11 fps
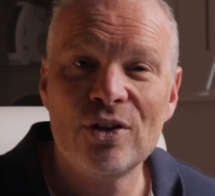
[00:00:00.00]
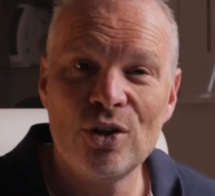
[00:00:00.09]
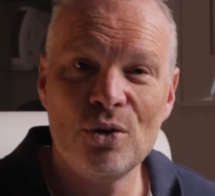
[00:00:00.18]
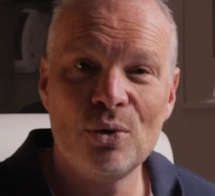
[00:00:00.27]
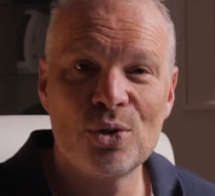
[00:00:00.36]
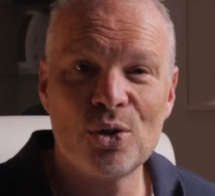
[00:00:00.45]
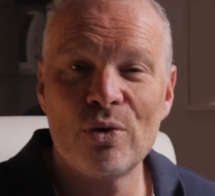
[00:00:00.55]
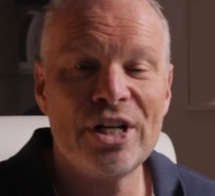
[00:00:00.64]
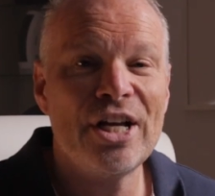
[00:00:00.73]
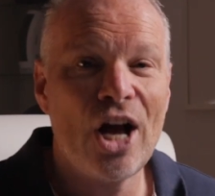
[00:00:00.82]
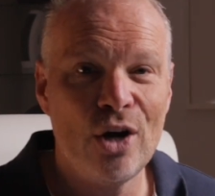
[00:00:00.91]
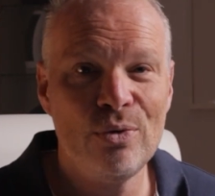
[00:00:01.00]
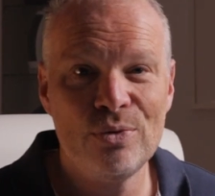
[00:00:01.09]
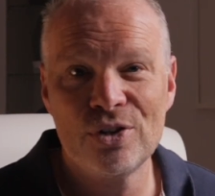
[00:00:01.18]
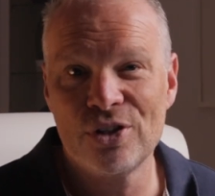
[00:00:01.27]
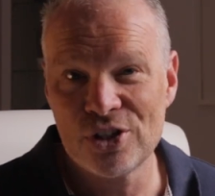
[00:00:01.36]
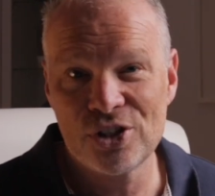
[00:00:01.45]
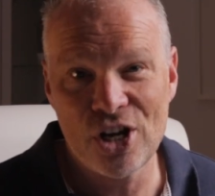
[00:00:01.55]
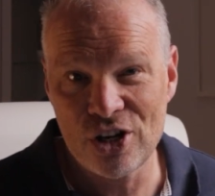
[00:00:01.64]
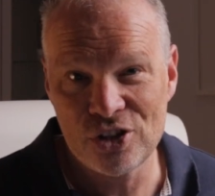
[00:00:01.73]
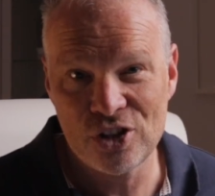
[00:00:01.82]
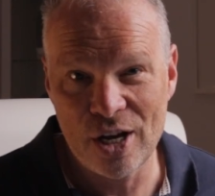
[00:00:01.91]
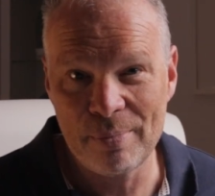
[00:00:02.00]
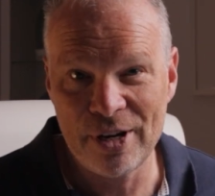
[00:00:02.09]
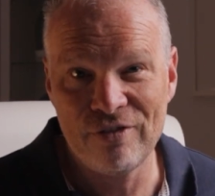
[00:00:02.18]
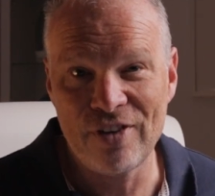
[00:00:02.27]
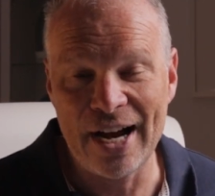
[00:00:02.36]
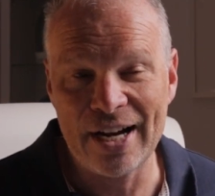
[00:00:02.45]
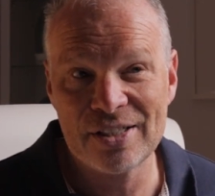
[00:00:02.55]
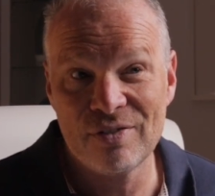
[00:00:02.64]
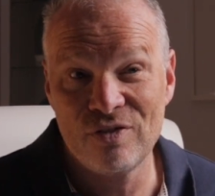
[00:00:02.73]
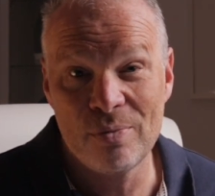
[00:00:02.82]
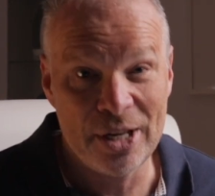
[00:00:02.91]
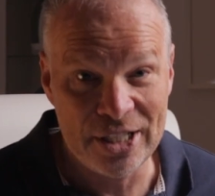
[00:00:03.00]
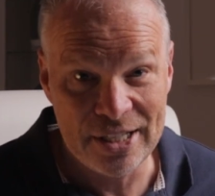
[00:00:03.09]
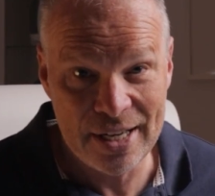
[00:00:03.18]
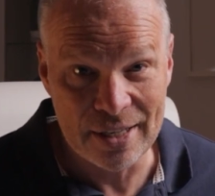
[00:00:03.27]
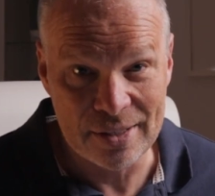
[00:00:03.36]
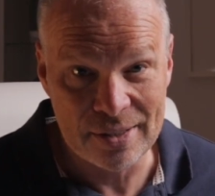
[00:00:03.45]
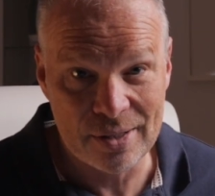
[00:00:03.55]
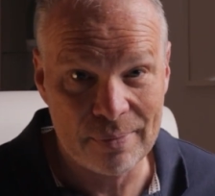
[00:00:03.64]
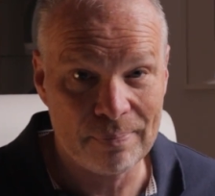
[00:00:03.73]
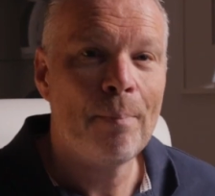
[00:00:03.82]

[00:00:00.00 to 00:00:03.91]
Google's already owned the search term in effect for many years.